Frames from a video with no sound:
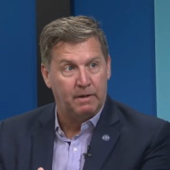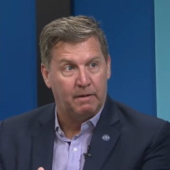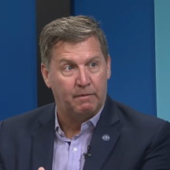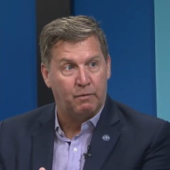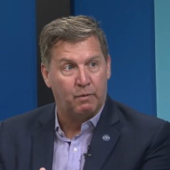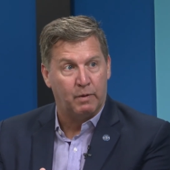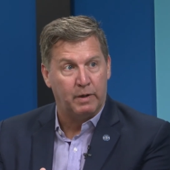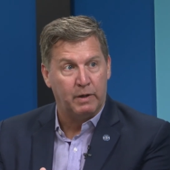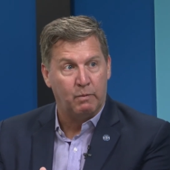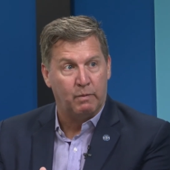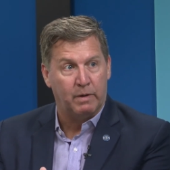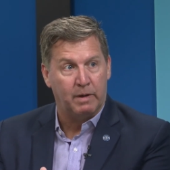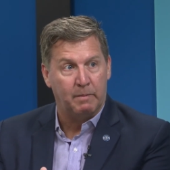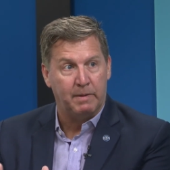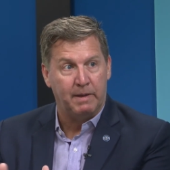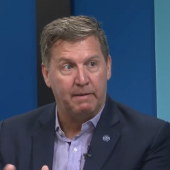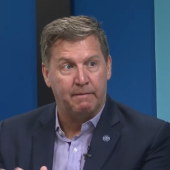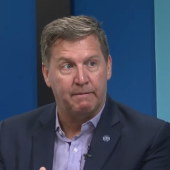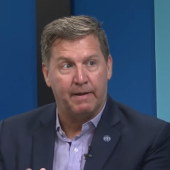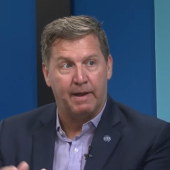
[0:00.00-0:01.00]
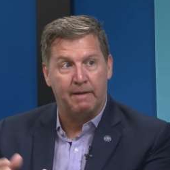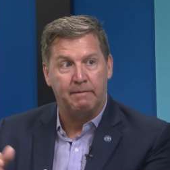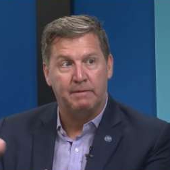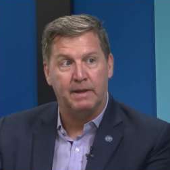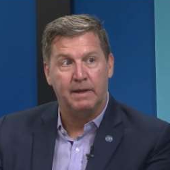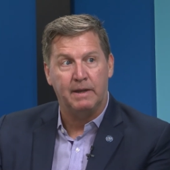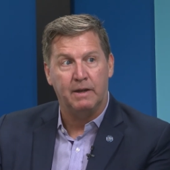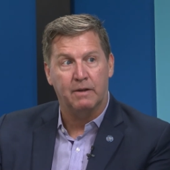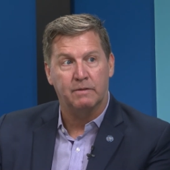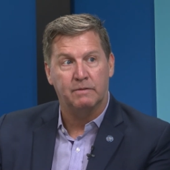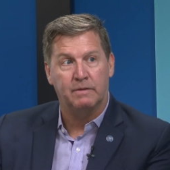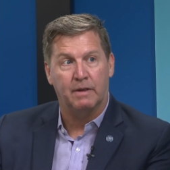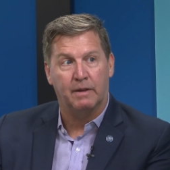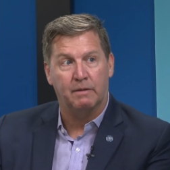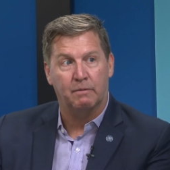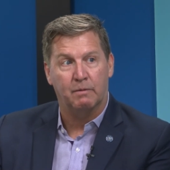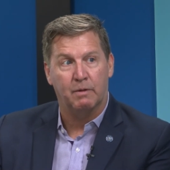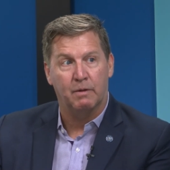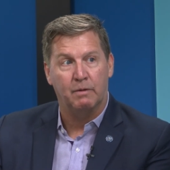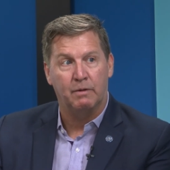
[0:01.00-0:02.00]
of where you want to be 5-10 years down
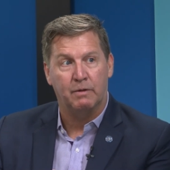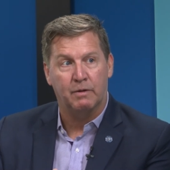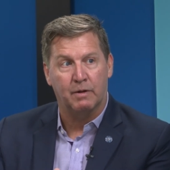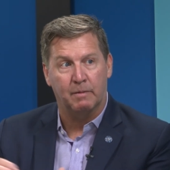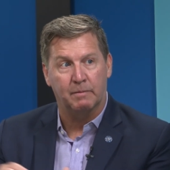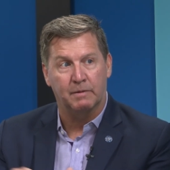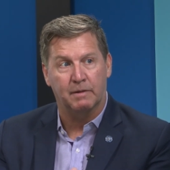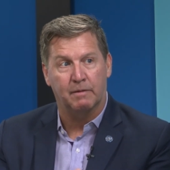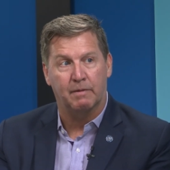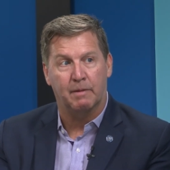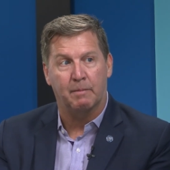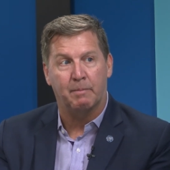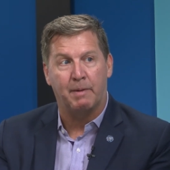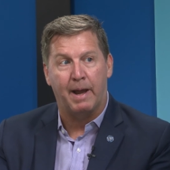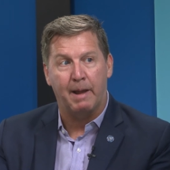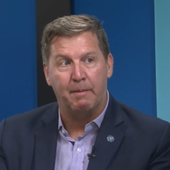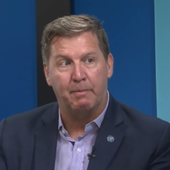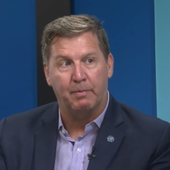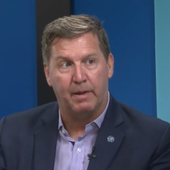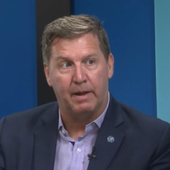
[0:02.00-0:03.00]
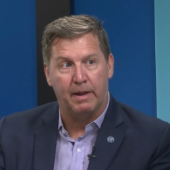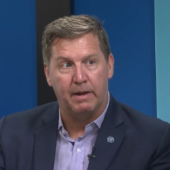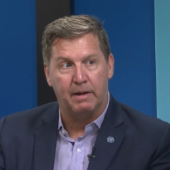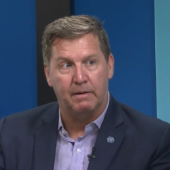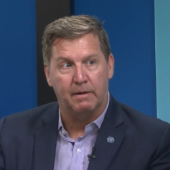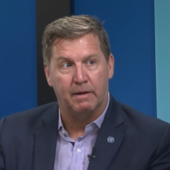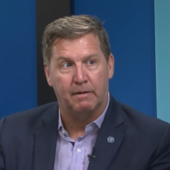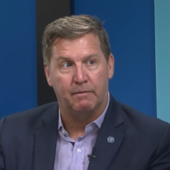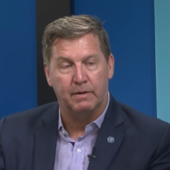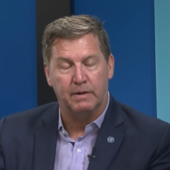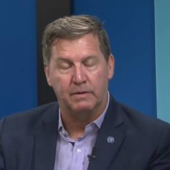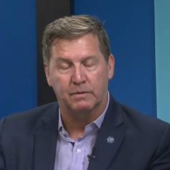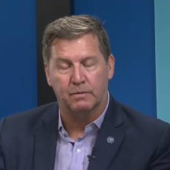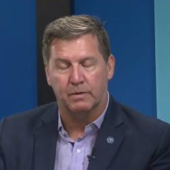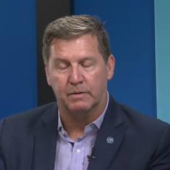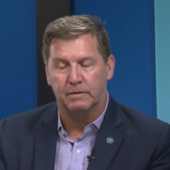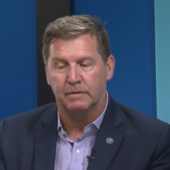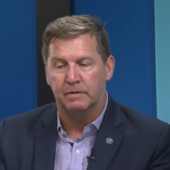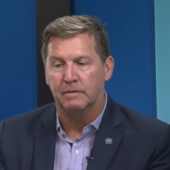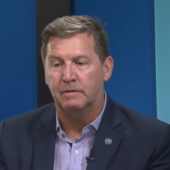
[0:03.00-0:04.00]
the road in terms of the pipeline of
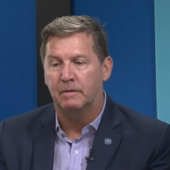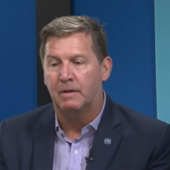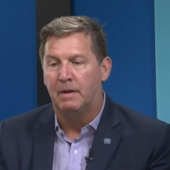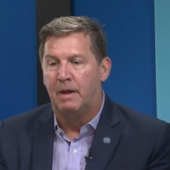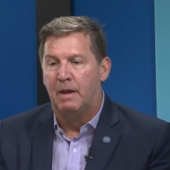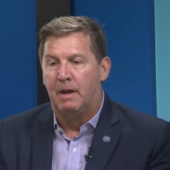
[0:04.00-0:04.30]
resources,